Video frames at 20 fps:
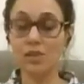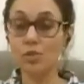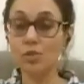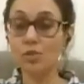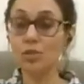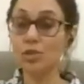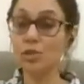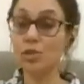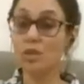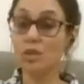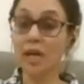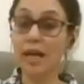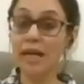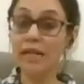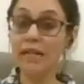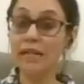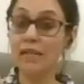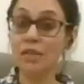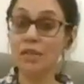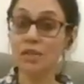So the
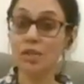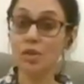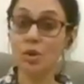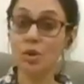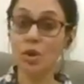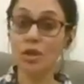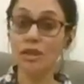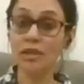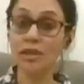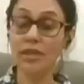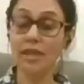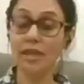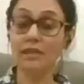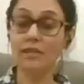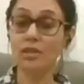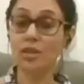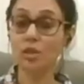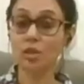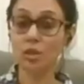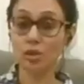child does not
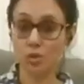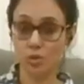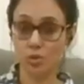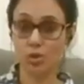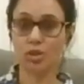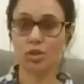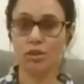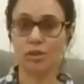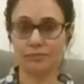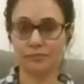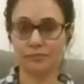get the closure.